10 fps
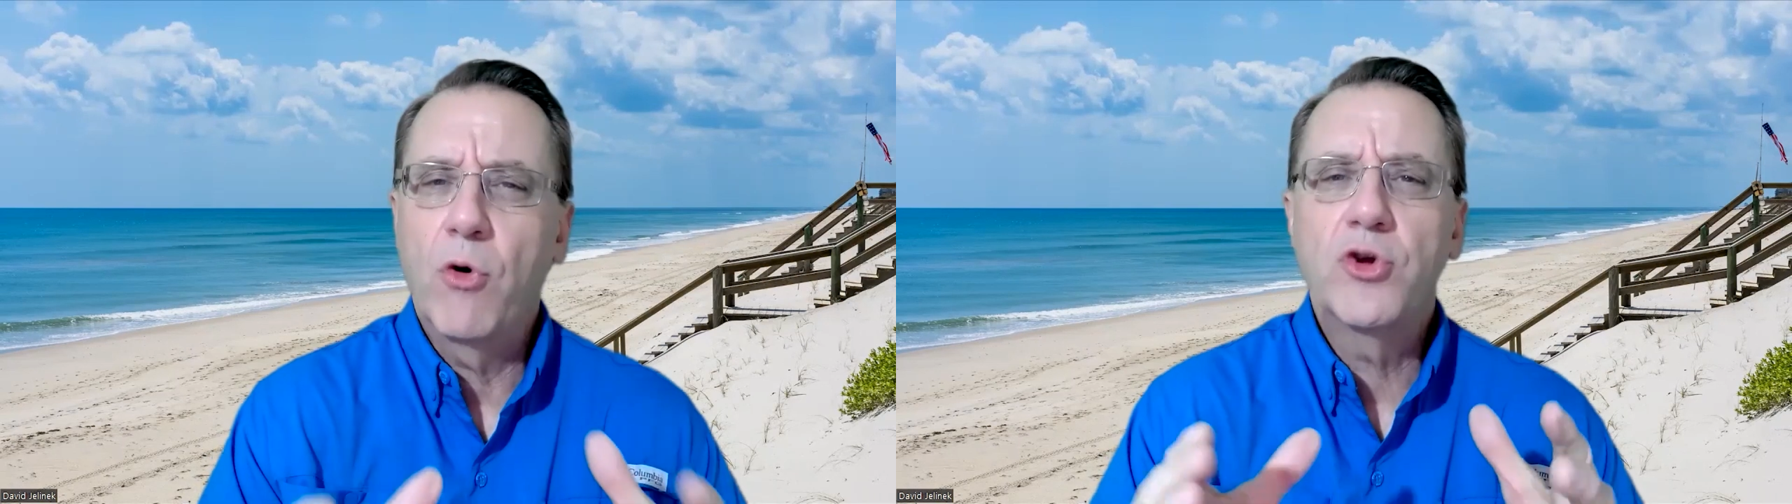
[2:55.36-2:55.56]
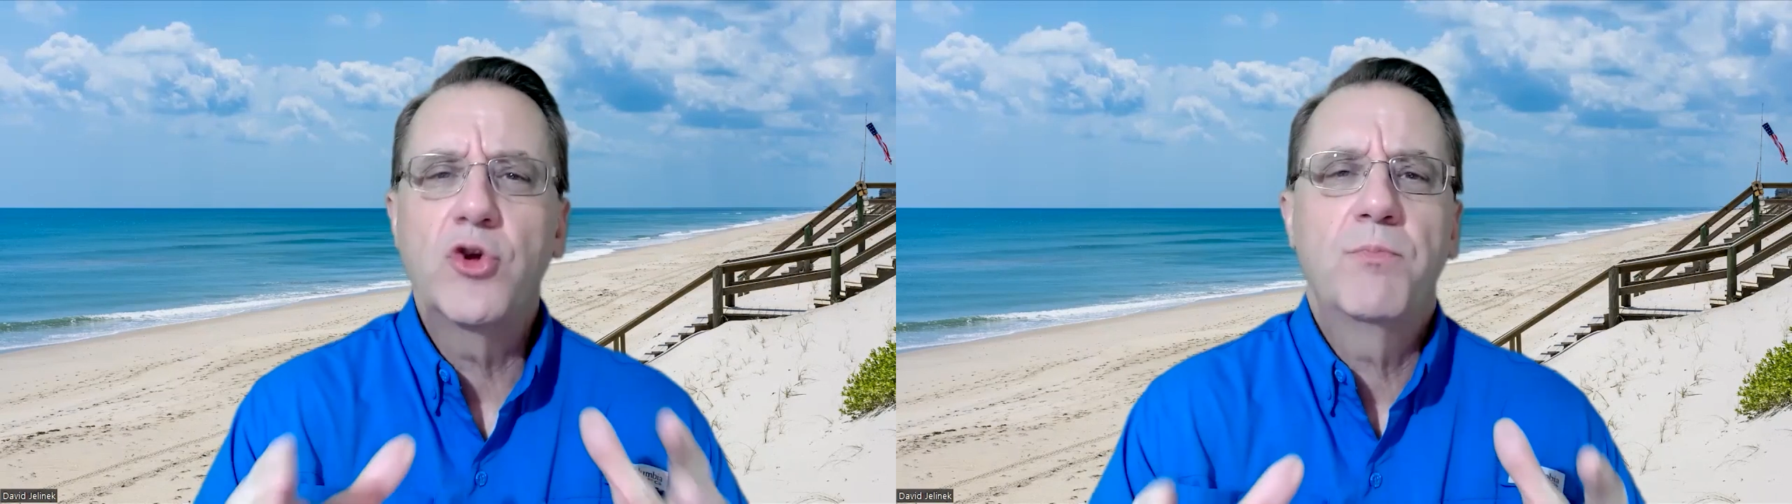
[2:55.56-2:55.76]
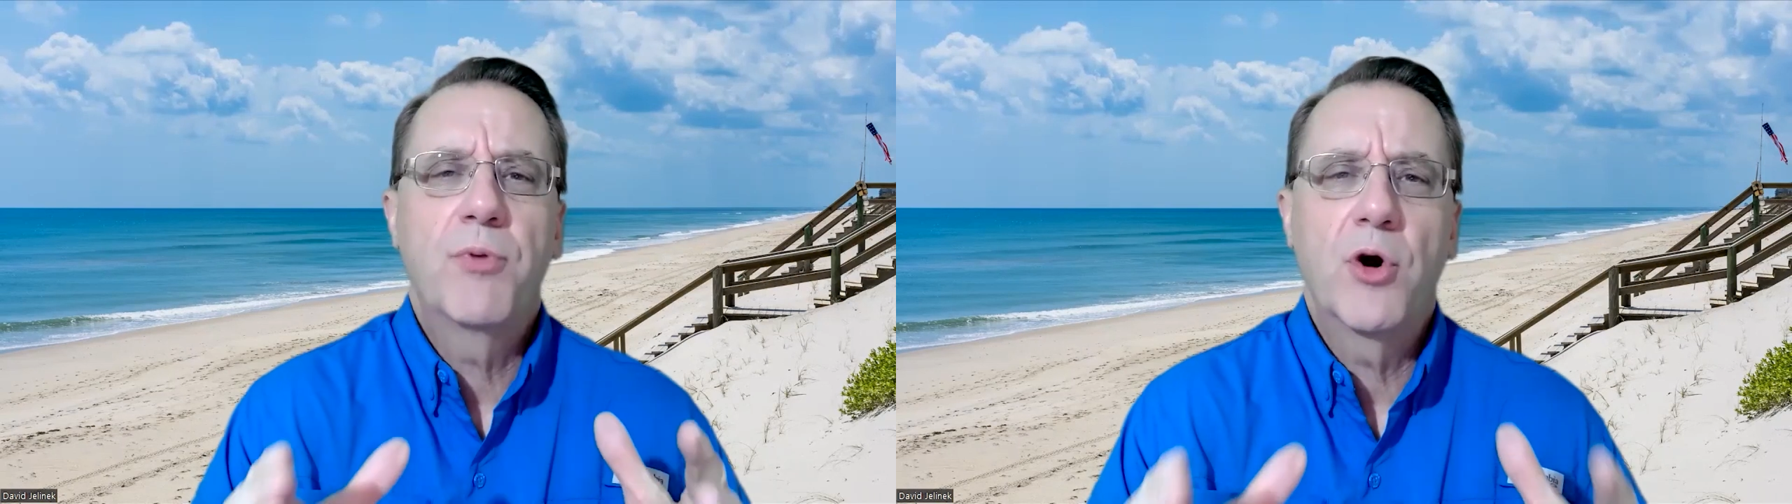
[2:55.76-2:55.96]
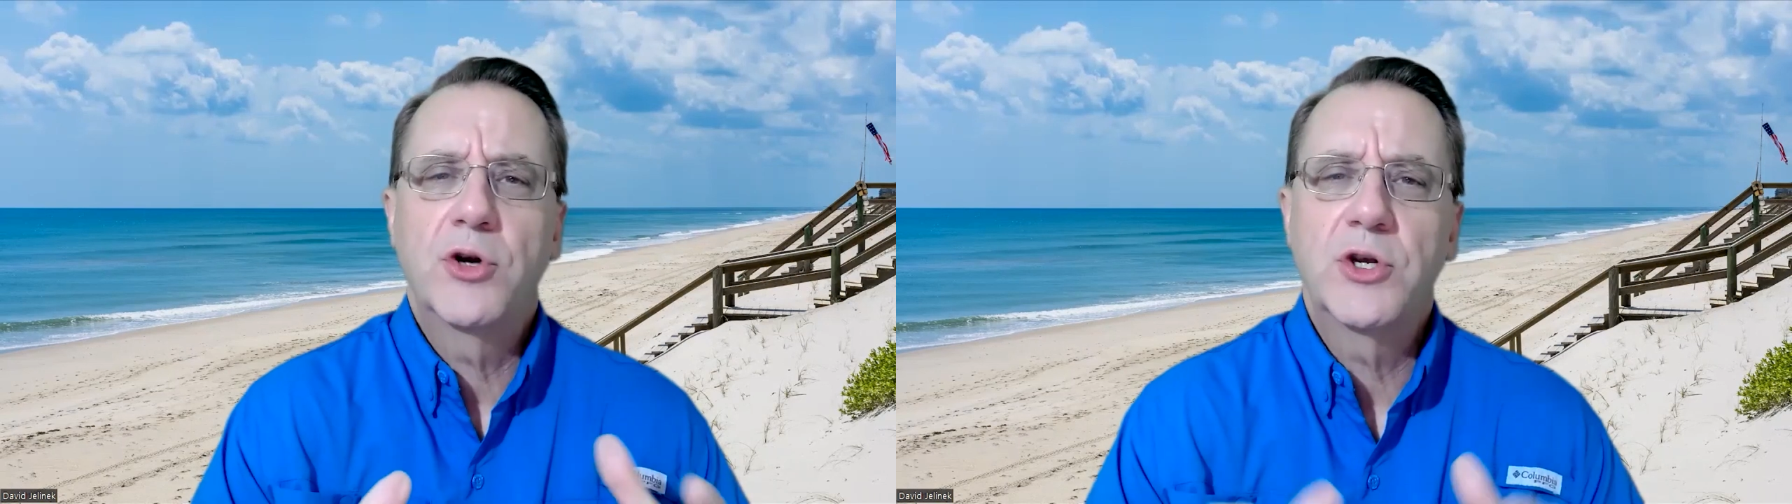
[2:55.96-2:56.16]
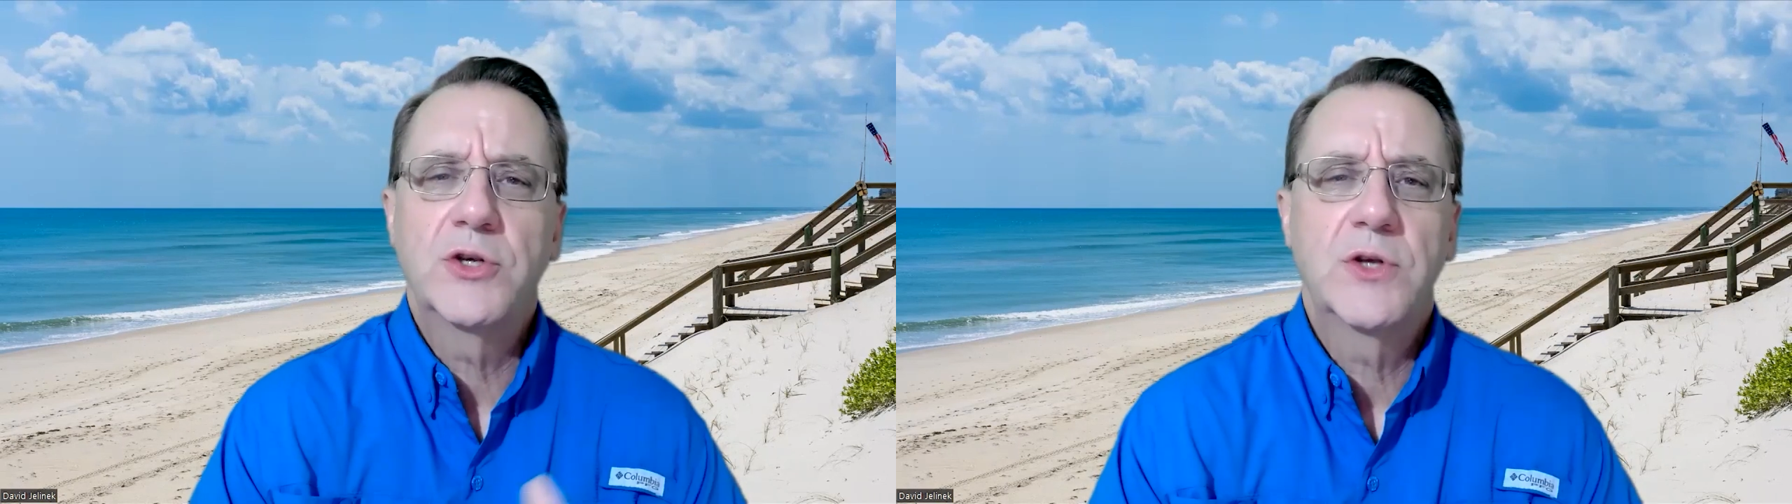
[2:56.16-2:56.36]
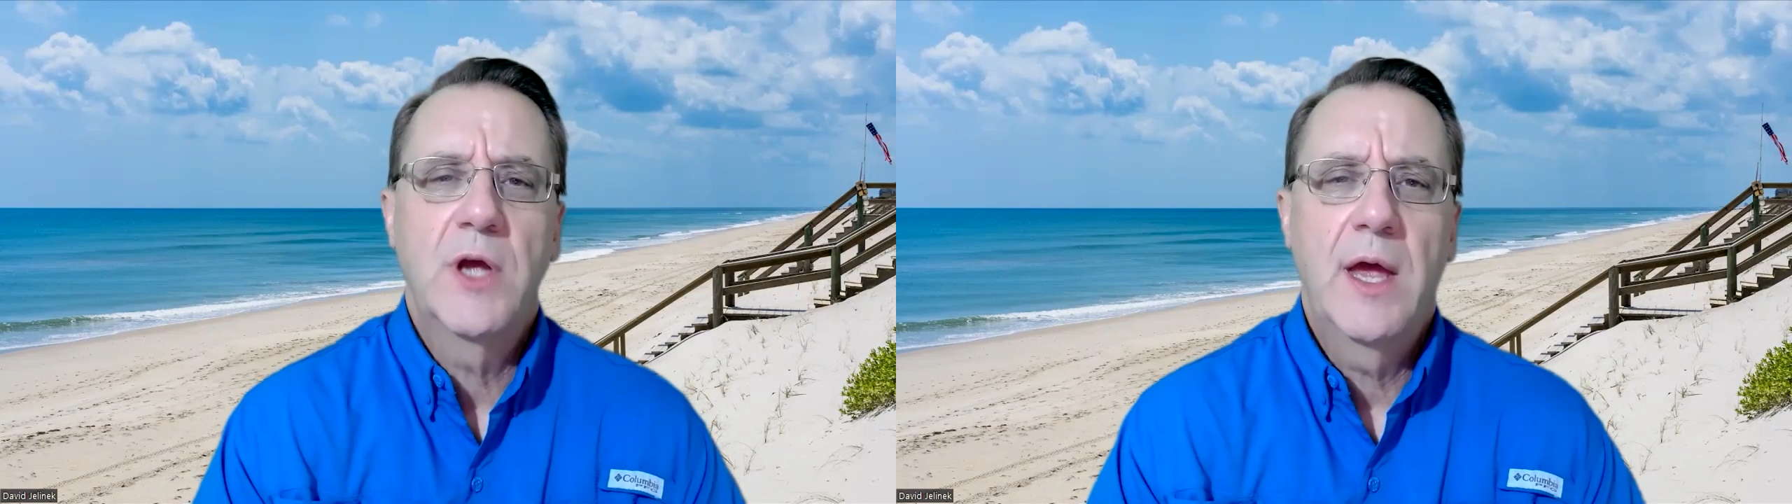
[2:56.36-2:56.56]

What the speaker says: before you purchase